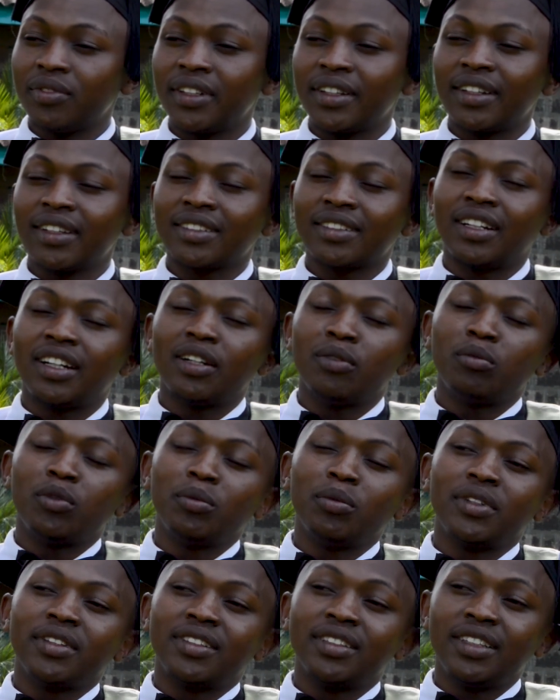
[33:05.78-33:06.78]
various hard
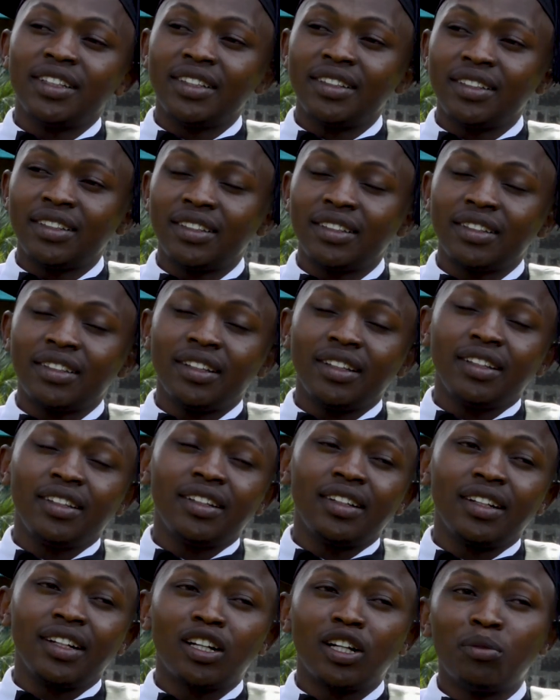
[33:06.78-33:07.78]
moments here
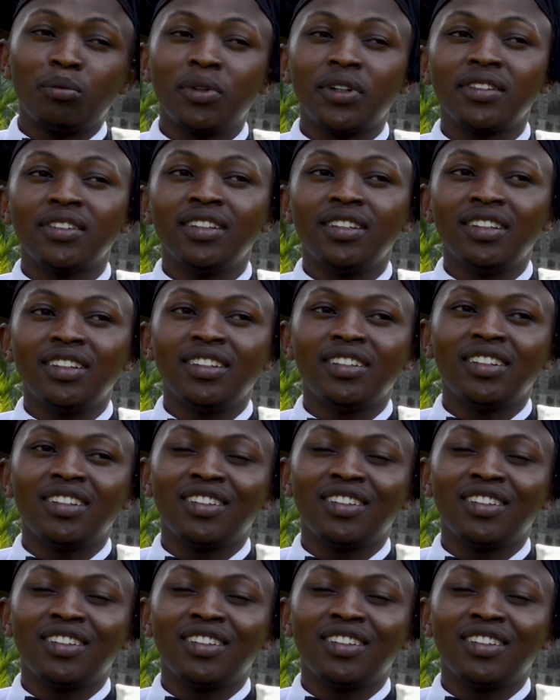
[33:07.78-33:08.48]
in campus.